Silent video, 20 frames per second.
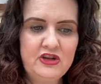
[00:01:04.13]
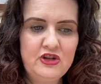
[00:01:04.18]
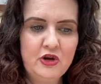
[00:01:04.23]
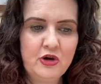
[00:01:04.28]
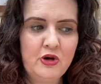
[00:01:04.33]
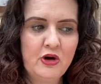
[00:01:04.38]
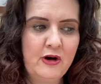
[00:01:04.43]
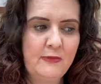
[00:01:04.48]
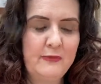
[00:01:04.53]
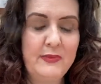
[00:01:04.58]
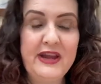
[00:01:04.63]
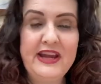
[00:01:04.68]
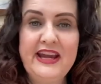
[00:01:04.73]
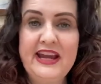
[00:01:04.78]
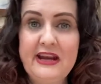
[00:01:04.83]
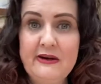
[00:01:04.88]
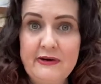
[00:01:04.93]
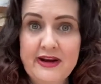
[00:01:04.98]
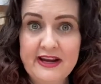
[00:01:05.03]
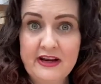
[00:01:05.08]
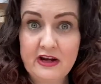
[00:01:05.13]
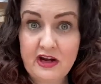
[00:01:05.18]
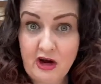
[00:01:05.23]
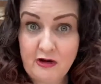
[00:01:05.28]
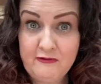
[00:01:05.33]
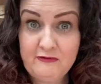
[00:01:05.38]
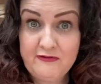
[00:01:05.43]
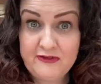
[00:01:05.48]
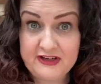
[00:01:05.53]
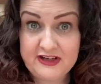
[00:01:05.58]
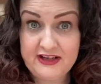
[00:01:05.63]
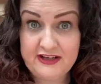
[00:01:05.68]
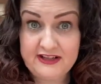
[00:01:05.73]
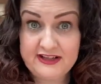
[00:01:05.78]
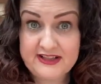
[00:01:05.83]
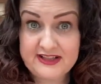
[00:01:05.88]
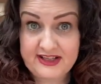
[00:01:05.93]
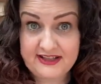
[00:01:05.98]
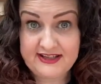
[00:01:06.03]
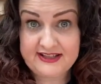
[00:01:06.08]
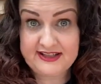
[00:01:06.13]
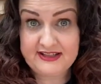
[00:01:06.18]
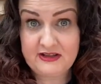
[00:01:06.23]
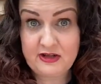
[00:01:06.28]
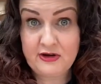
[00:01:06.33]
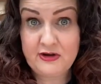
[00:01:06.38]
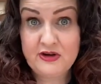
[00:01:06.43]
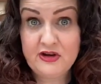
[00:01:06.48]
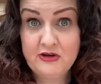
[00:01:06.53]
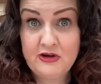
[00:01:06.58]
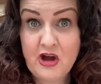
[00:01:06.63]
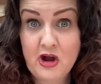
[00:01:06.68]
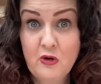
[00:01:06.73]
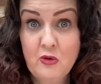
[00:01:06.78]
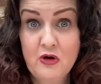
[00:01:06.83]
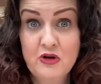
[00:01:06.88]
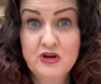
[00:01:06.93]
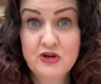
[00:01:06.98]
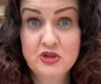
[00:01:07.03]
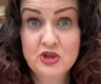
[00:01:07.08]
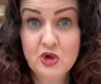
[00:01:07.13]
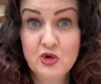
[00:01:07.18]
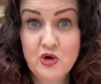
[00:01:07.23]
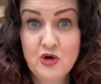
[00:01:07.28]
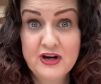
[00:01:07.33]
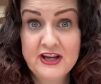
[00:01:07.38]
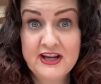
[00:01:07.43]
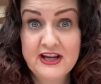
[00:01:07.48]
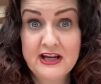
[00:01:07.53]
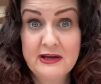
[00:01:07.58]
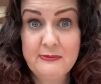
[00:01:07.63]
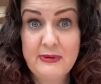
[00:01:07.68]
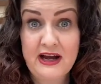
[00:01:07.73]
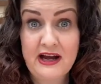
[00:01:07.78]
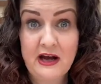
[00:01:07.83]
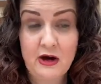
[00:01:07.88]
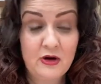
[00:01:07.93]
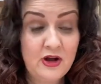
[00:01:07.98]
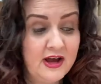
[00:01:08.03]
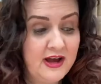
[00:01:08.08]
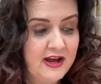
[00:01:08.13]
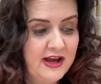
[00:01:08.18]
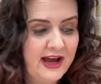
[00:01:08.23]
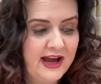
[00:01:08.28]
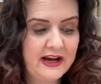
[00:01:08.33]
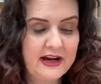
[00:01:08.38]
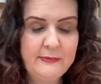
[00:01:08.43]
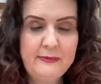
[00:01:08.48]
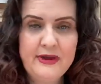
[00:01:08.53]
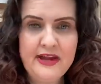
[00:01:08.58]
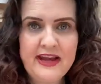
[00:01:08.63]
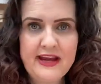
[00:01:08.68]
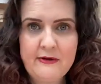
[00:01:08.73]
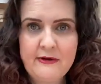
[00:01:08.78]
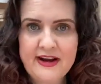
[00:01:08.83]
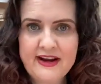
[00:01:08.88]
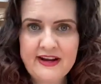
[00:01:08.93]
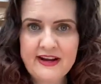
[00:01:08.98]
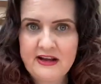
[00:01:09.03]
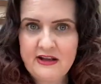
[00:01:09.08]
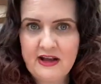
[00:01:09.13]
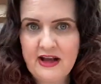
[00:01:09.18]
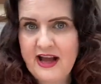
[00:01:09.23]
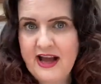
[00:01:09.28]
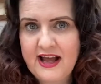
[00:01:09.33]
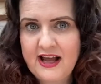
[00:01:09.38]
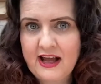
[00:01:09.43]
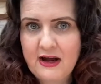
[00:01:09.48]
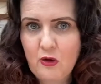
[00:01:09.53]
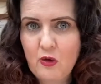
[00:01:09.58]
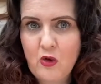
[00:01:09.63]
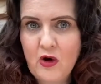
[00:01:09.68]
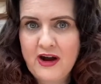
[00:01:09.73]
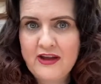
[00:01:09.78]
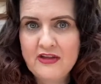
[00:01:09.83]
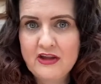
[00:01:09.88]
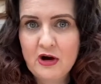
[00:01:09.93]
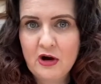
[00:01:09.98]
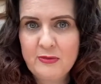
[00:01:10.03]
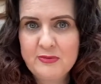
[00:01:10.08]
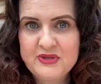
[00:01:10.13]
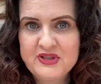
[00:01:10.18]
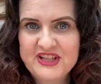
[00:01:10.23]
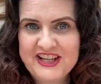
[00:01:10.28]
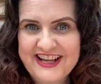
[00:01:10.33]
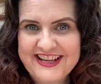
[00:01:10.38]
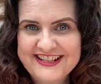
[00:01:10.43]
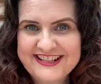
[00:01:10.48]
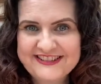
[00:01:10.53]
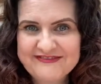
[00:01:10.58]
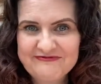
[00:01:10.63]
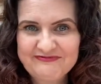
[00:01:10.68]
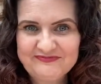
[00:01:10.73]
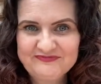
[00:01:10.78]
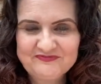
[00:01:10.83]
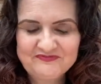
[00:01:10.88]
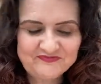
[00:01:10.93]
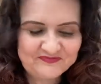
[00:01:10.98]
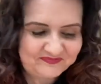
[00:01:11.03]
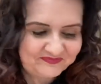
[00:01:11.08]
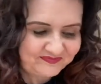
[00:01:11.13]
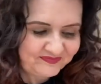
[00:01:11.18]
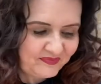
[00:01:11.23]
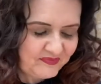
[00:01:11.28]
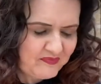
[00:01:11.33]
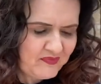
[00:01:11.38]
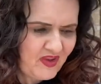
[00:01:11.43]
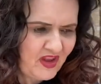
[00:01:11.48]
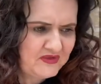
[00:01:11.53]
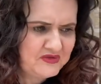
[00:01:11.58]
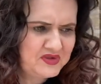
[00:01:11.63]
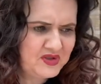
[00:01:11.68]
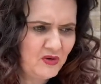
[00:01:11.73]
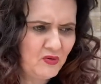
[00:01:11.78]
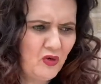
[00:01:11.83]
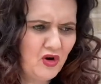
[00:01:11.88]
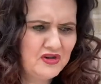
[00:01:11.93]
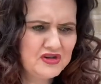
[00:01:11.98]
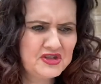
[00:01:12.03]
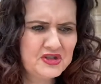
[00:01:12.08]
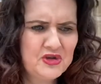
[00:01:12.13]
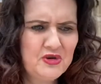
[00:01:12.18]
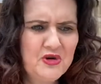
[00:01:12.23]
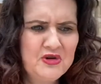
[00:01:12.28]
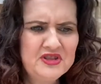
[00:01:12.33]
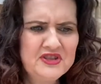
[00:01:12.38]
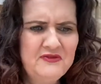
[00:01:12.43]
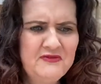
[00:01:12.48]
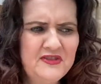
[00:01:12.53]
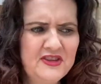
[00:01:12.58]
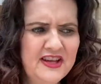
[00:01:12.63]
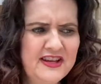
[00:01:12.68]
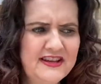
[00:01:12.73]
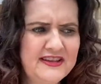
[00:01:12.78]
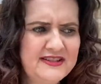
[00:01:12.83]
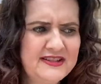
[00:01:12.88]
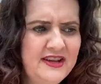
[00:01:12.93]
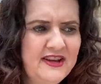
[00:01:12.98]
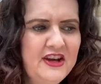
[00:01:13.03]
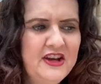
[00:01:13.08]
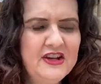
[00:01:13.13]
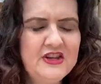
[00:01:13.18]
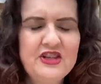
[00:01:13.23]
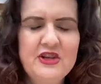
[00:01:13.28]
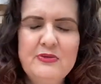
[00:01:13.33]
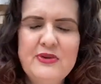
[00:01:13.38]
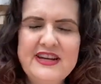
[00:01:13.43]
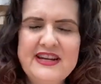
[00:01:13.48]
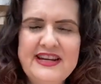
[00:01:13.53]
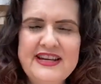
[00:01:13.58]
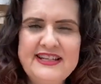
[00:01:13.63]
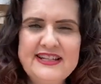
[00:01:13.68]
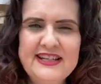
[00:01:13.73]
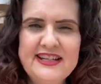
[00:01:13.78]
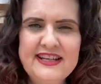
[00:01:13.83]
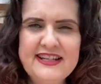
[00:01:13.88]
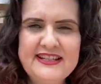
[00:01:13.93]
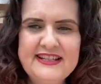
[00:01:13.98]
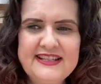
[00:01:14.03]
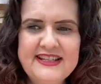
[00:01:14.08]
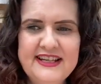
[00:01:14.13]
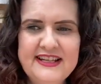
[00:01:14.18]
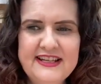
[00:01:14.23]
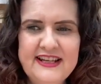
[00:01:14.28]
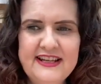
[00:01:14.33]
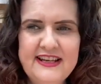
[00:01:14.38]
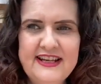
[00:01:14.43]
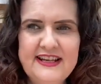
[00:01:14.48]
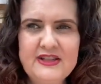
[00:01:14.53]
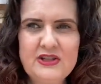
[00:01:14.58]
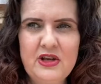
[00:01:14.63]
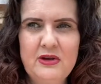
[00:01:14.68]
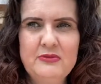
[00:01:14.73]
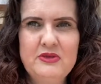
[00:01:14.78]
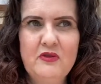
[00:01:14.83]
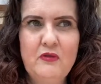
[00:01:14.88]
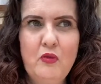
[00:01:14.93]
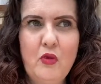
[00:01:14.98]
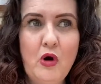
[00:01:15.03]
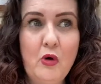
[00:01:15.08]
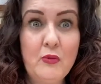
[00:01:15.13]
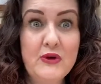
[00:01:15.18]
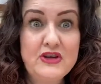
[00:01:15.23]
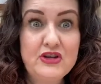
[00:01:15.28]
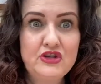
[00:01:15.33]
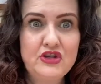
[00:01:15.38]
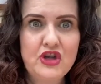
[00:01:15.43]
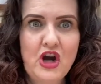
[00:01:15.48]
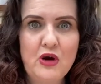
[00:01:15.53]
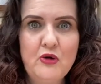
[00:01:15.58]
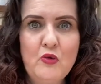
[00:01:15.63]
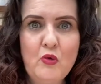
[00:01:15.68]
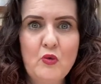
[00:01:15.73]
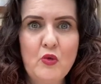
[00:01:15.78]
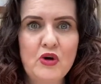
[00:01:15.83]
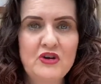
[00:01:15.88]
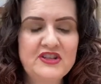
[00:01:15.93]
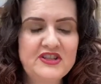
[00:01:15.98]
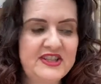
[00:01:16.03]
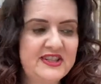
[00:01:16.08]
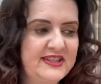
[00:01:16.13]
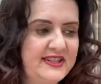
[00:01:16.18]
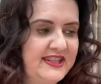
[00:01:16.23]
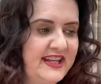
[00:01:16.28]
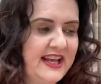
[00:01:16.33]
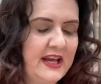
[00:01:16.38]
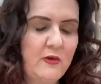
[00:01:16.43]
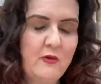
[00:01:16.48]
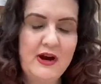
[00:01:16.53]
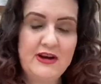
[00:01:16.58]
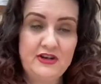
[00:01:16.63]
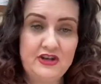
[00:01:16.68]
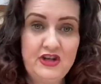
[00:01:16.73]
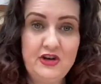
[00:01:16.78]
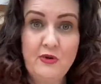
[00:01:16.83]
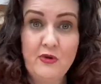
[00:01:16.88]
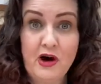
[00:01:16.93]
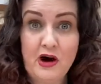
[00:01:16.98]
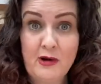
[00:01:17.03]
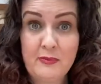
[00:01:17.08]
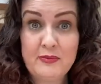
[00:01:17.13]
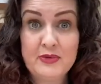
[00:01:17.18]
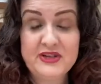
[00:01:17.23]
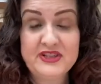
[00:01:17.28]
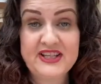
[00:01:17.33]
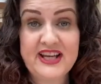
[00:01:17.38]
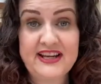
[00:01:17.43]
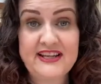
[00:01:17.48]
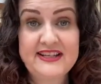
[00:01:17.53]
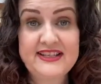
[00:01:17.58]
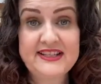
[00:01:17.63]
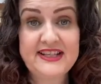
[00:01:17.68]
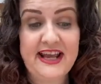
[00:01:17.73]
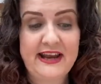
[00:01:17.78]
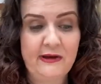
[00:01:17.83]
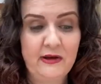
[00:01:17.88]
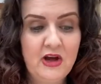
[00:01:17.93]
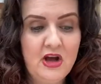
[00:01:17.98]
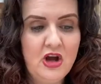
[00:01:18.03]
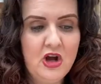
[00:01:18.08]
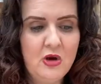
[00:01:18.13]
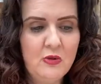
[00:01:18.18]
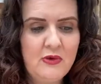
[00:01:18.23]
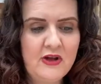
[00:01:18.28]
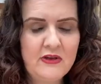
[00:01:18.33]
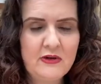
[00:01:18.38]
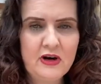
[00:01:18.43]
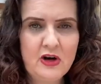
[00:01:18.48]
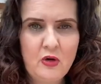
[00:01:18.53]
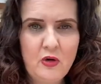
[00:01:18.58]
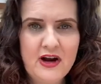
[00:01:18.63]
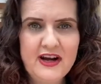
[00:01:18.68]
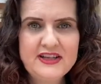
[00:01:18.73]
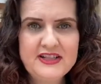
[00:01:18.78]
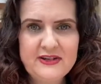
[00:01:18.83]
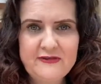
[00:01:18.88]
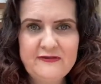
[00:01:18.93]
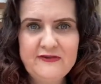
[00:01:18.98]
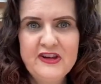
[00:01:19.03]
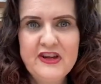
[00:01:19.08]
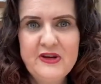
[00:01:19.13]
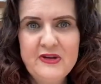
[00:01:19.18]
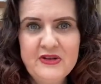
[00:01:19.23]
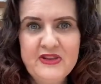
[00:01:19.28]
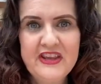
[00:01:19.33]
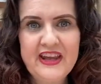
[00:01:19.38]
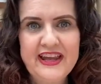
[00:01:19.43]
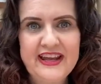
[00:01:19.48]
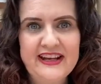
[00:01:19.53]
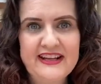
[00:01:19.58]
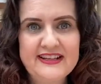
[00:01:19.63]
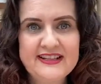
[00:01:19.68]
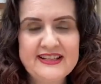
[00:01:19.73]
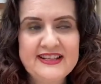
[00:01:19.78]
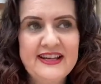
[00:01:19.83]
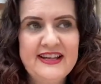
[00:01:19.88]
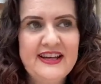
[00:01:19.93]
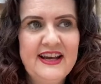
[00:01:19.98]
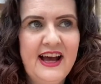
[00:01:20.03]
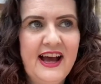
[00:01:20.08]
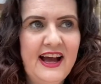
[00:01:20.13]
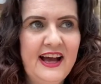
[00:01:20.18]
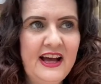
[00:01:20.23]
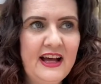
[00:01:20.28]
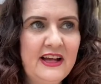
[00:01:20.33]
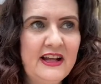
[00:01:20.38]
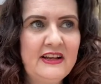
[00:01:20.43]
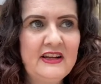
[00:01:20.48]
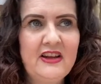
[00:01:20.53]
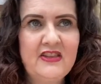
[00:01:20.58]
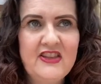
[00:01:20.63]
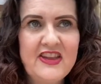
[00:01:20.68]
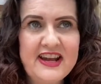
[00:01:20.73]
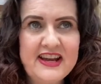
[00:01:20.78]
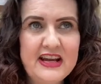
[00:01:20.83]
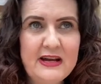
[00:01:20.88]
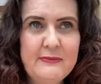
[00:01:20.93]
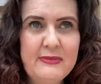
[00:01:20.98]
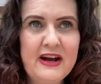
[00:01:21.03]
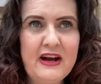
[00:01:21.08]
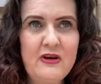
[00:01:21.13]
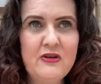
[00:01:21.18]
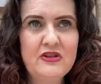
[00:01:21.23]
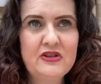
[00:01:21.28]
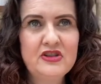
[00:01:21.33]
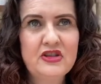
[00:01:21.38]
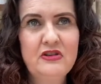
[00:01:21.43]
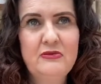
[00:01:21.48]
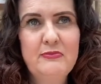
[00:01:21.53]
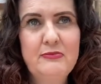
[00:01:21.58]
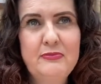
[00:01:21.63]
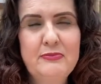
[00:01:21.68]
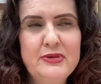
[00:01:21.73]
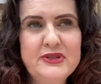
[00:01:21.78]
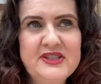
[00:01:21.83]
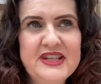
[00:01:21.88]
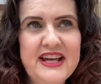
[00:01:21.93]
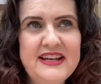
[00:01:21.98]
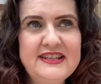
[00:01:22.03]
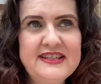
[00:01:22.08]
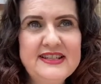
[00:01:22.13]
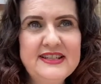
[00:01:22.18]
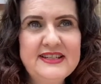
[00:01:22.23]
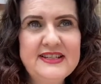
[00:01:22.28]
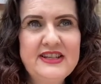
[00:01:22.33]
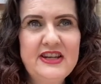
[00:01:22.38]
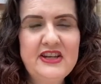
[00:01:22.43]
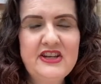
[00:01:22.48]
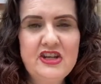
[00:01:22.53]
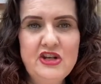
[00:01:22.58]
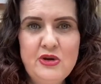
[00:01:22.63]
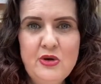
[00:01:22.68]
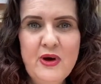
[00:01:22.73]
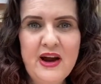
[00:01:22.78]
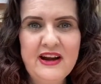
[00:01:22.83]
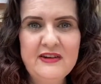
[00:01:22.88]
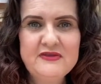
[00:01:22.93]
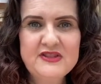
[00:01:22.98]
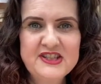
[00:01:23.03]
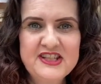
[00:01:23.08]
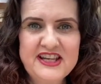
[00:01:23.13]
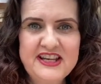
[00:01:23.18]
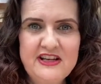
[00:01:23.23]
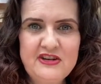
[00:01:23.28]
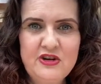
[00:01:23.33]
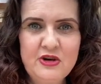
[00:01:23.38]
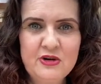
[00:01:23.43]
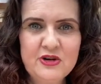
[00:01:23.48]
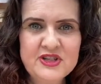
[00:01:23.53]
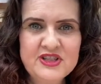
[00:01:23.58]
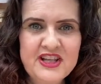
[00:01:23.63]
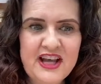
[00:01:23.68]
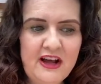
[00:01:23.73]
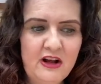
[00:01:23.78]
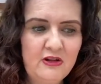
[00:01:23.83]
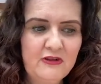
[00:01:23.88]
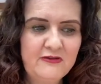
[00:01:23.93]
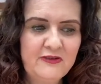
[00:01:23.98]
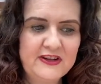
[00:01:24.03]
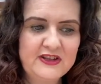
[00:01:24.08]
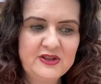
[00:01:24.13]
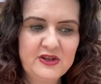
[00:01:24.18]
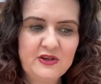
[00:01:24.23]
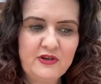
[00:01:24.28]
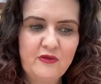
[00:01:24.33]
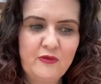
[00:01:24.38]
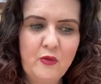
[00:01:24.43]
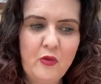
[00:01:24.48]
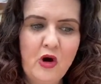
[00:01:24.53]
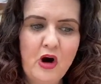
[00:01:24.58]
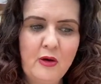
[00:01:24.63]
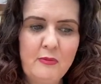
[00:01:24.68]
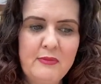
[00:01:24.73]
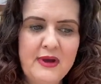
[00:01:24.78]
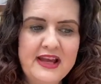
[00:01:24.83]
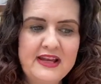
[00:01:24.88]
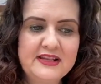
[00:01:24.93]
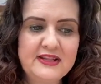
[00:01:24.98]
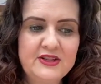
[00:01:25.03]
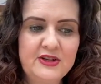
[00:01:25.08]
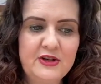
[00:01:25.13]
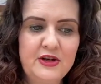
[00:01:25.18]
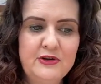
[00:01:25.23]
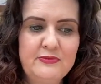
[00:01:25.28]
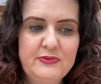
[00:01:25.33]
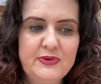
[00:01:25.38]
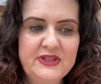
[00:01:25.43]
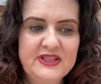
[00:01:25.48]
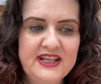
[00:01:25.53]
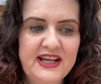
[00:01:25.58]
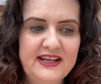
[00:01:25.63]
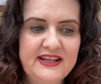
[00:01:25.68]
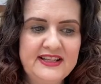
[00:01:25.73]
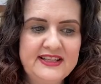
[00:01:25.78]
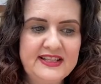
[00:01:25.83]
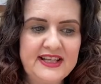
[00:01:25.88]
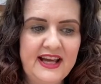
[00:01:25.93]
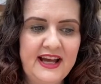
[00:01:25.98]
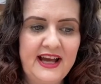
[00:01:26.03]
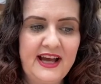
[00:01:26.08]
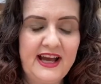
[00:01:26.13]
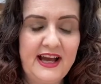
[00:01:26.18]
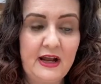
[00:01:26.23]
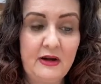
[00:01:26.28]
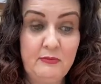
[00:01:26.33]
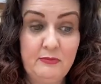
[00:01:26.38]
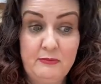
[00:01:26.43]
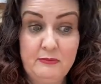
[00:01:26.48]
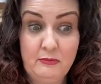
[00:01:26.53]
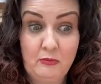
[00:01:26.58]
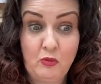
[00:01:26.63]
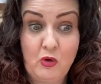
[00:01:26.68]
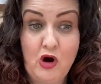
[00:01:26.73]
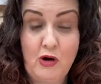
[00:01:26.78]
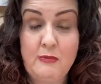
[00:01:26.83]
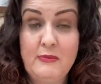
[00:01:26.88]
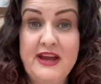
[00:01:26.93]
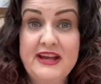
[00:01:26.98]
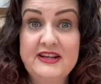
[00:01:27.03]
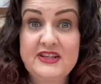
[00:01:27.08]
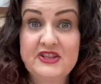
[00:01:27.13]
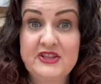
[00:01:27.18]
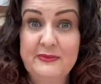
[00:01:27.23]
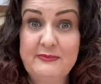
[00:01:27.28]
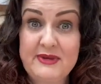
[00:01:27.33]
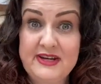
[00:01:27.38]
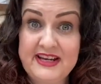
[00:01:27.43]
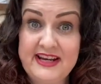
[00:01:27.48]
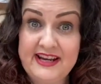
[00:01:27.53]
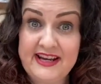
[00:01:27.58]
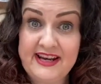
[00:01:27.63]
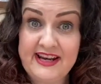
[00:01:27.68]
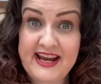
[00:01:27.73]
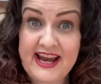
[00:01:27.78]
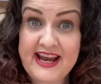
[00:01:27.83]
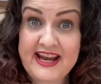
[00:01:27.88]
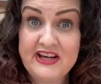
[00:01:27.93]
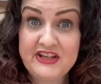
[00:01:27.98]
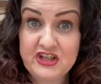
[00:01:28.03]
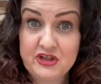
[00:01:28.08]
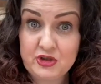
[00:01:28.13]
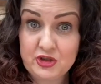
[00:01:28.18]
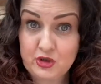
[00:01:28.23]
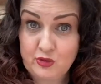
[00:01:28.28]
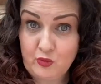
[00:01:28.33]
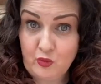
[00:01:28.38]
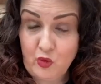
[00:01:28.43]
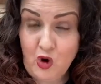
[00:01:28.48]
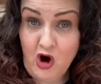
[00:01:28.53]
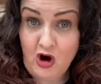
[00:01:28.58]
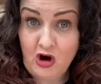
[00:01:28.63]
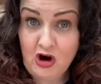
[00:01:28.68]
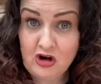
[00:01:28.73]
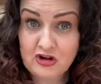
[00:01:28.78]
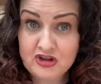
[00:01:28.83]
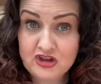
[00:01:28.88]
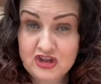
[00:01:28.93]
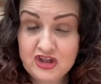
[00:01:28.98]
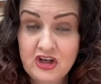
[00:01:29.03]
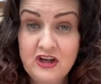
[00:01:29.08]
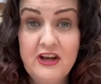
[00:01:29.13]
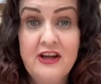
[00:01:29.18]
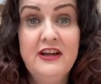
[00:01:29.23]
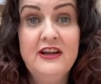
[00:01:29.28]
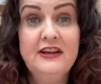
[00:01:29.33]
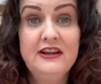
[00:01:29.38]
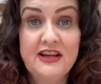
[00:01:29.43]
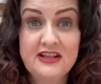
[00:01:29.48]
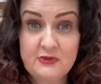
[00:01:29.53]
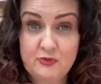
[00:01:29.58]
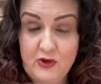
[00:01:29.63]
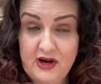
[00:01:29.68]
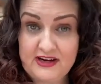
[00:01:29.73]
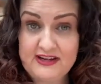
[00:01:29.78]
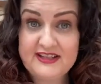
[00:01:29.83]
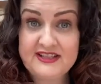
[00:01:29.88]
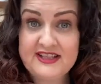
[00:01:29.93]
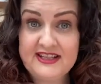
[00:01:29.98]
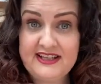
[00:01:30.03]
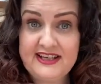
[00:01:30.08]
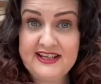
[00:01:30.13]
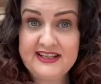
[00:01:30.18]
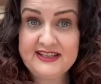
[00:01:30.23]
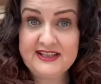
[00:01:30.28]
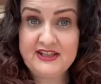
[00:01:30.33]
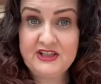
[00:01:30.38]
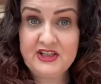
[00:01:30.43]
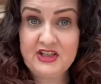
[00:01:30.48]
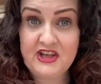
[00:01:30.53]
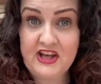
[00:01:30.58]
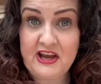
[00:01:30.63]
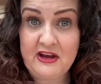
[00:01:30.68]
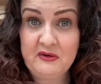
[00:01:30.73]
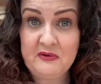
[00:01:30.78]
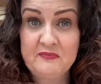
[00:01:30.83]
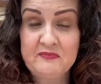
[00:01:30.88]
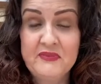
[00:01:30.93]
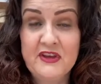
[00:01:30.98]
your appearing confident and as though you know what you're talking about and appearing quite the opposite. So what sorts of things do we need to consider in terms of what we don't want to see when you are presenting? Well, there are quite a few things. Think about presenters that you have seen yourself and sort of what makes a good presenter and what makes somebody engaging to watch as well as to listen to.